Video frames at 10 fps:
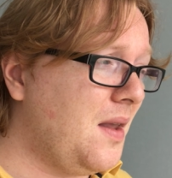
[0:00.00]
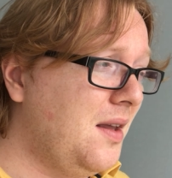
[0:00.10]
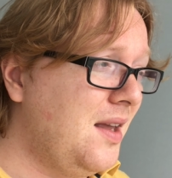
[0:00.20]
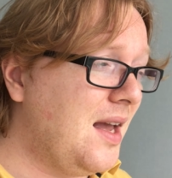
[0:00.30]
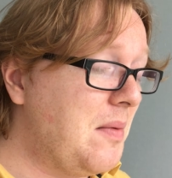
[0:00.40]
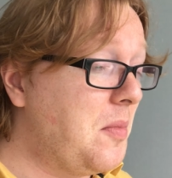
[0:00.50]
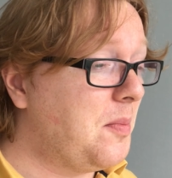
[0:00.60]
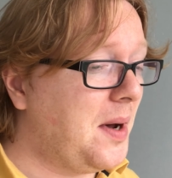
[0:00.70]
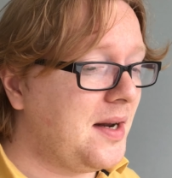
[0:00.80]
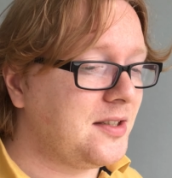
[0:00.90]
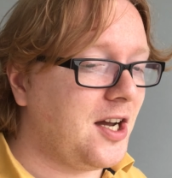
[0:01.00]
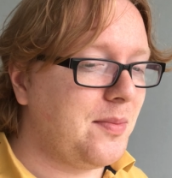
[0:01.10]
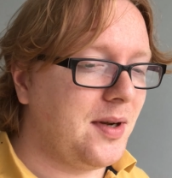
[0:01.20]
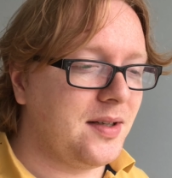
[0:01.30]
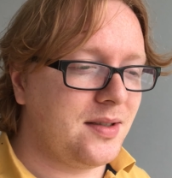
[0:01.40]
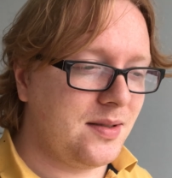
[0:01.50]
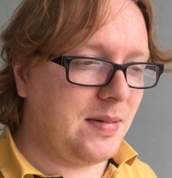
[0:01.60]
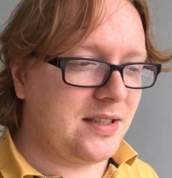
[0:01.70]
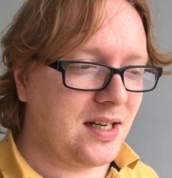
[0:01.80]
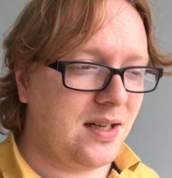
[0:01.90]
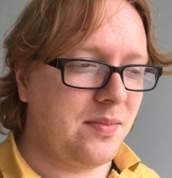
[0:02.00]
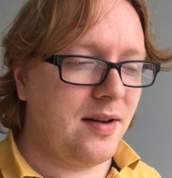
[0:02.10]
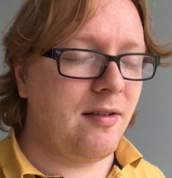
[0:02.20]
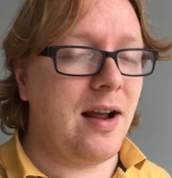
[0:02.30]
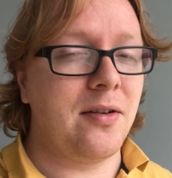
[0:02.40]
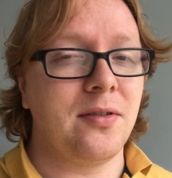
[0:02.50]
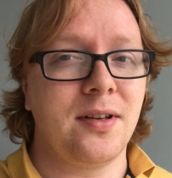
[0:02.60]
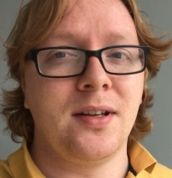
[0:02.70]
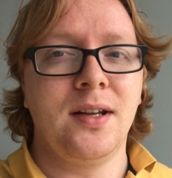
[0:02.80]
Yeah, but by the time I'd basically been around,